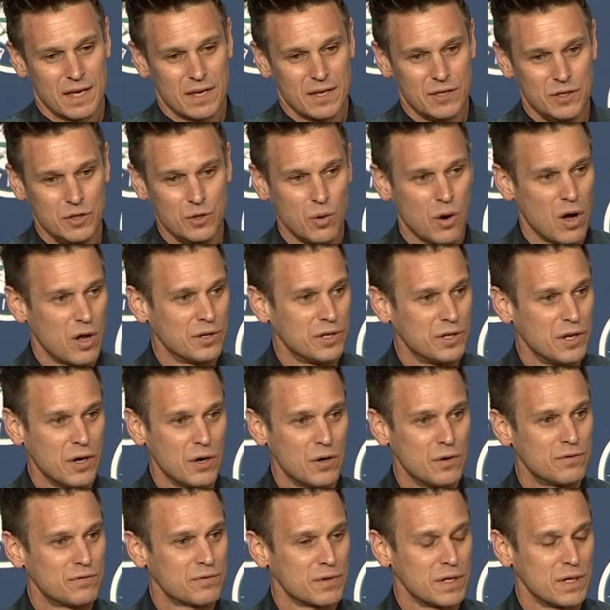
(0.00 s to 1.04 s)
you all
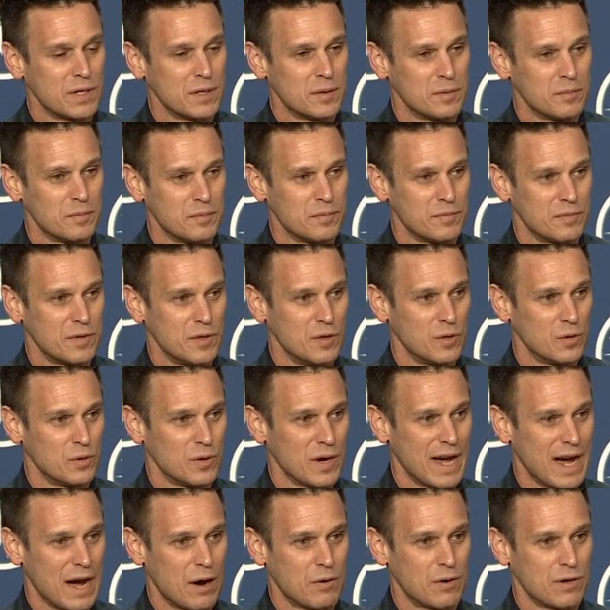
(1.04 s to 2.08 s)
know from you
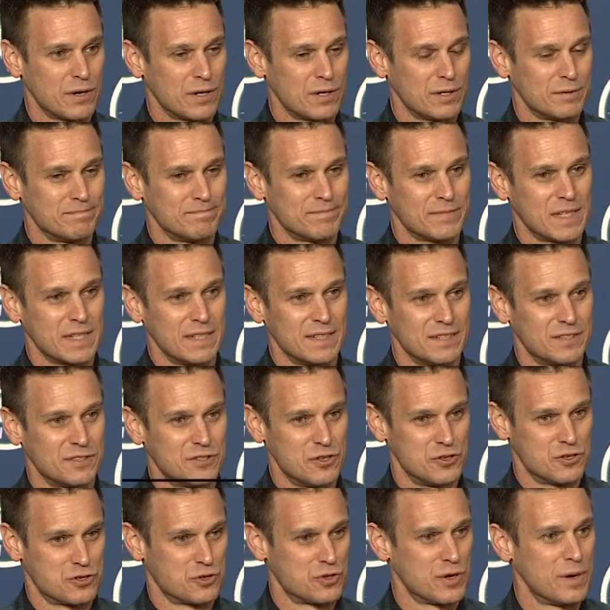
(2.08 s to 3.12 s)
know, our
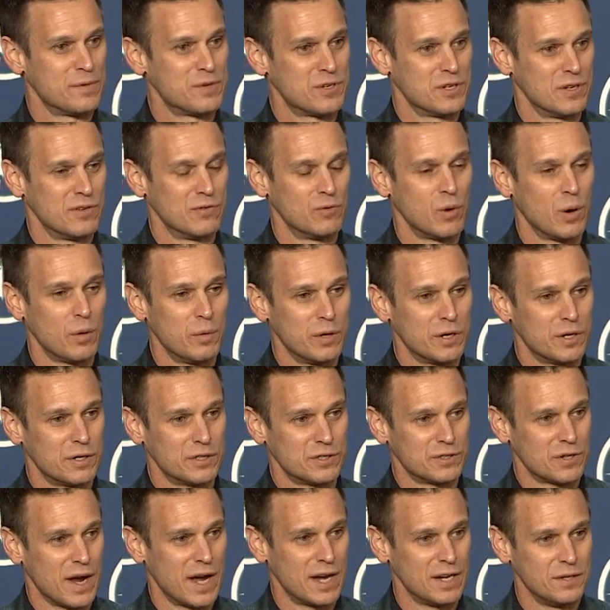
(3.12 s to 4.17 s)
description of what we were
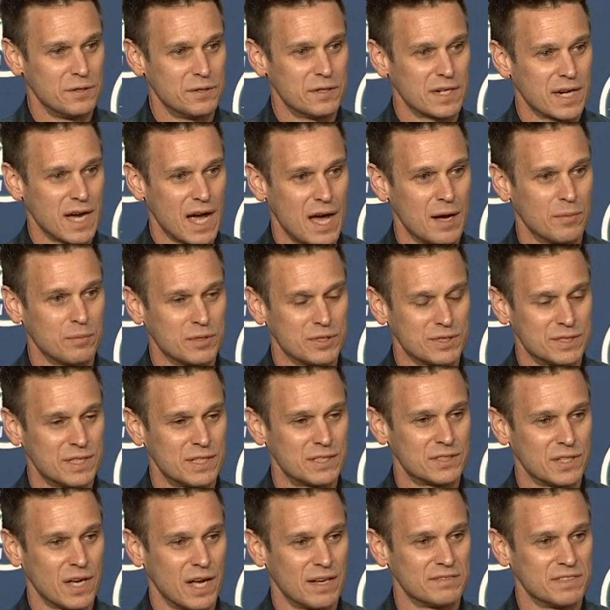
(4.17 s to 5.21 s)
trying to accomplish
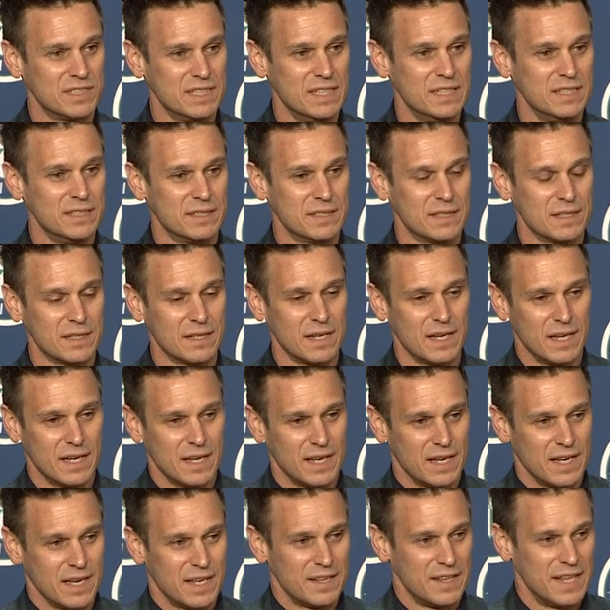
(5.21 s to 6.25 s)
this offseason
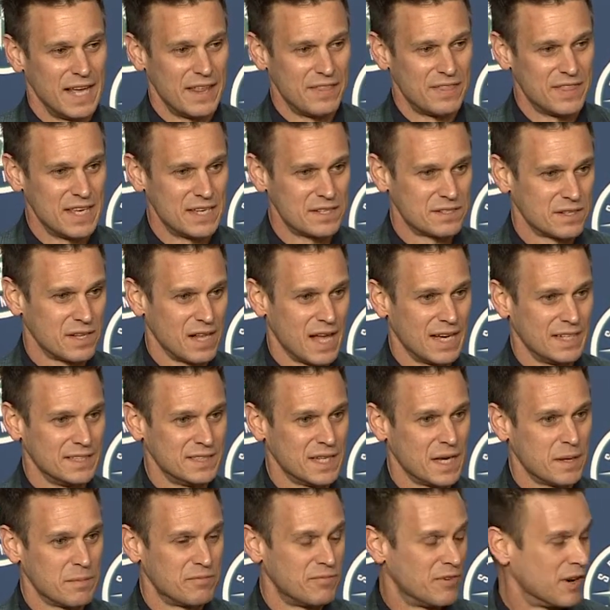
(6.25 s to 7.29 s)
that this lines
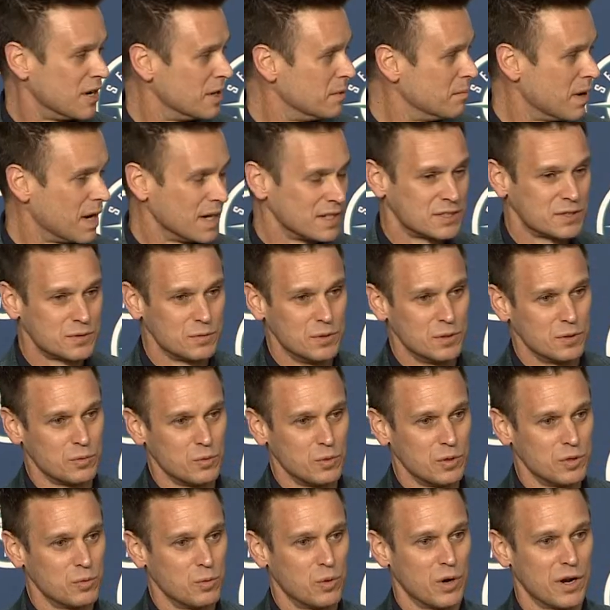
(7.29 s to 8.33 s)
up very much with,
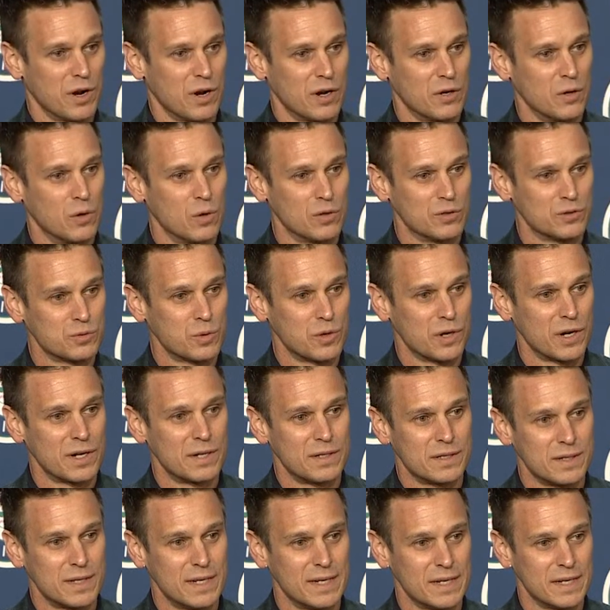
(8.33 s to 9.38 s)
with what our goals were
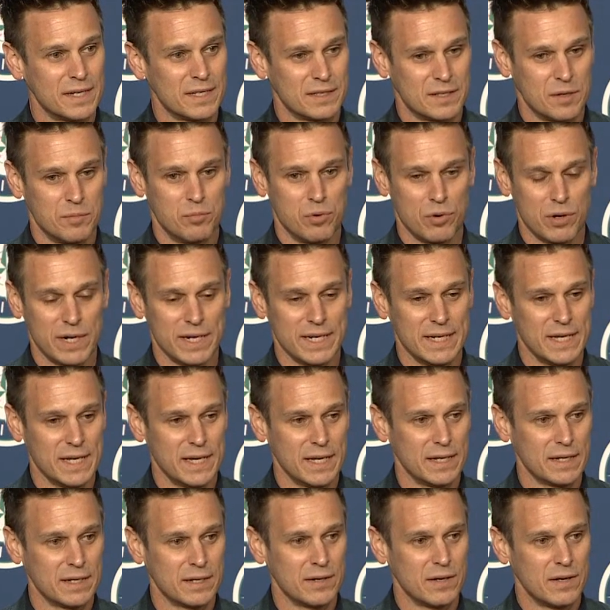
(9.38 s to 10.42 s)
uh, to bring
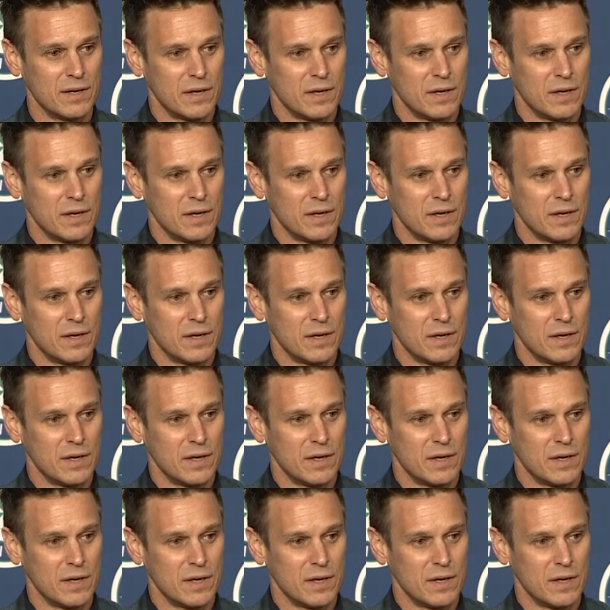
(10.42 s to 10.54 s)
in